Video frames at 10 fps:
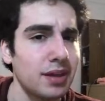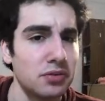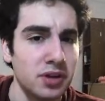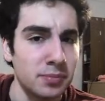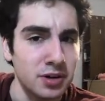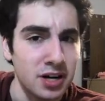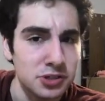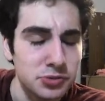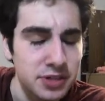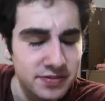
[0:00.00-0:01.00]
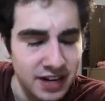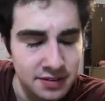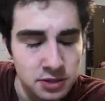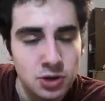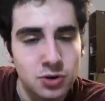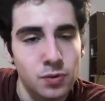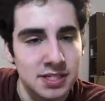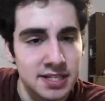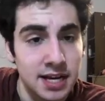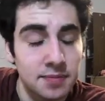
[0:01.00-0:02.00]
Number 125,
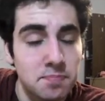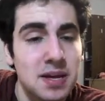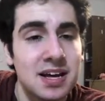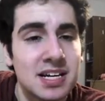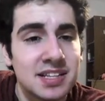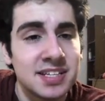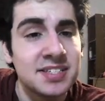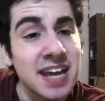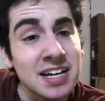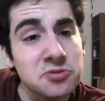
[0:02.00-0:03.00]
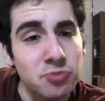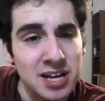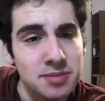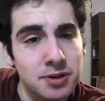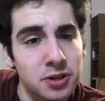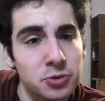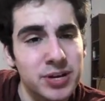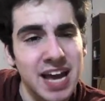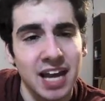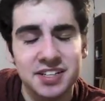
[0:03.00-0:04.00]
Wednesday. This day is right in the middle of the
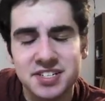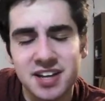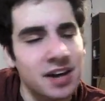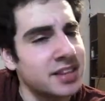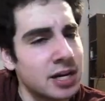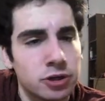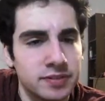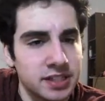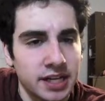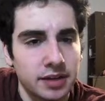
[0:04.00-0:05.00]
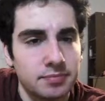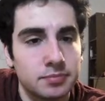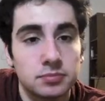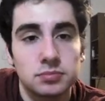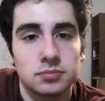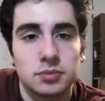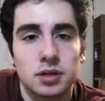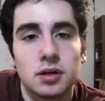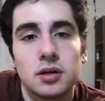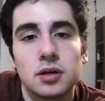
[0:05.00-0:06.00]
week, and it's not that good of a day.
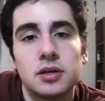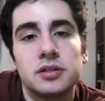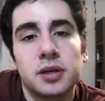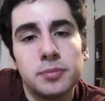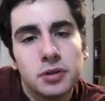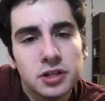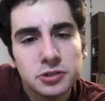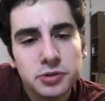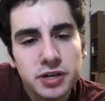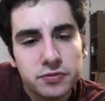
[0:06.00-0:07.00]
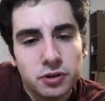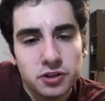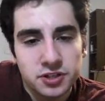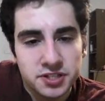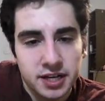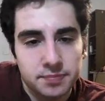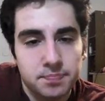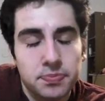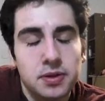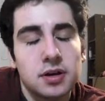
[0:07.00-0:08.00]
Number 124, Thursday.
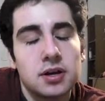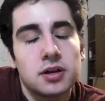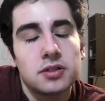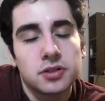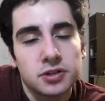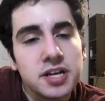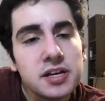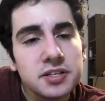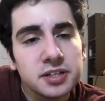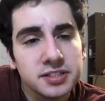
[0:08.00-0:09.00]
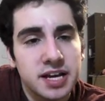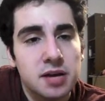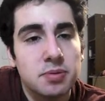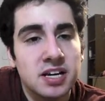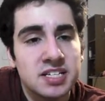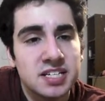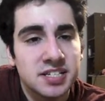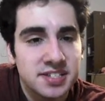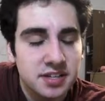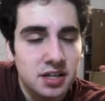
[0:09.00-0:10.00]
Thursday is a good day because it
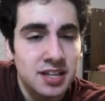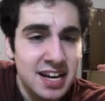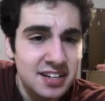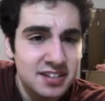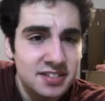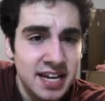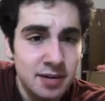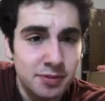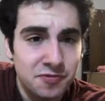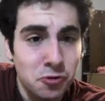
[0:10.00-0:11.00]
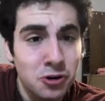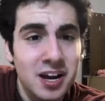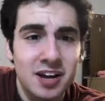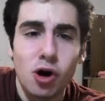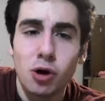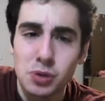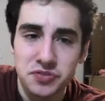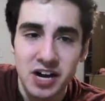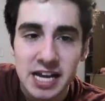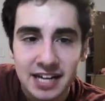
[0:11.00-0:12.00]
is like day number four and almost
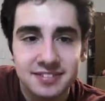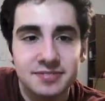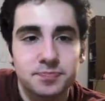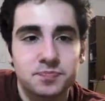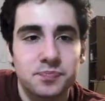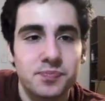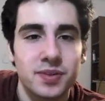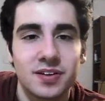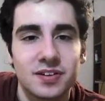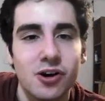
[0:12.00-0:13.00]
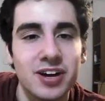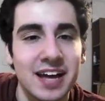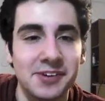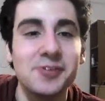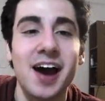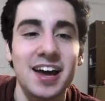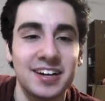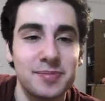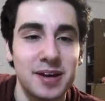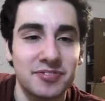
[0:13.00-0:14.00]
Friday. Okay, you gotta
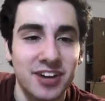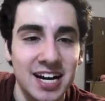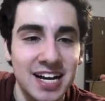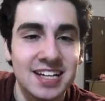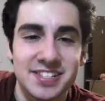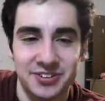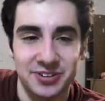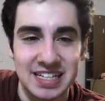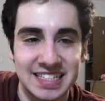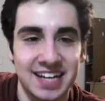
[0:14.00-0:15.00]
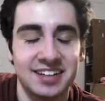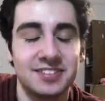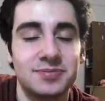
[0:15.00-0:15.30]
admit, Friday is a great day.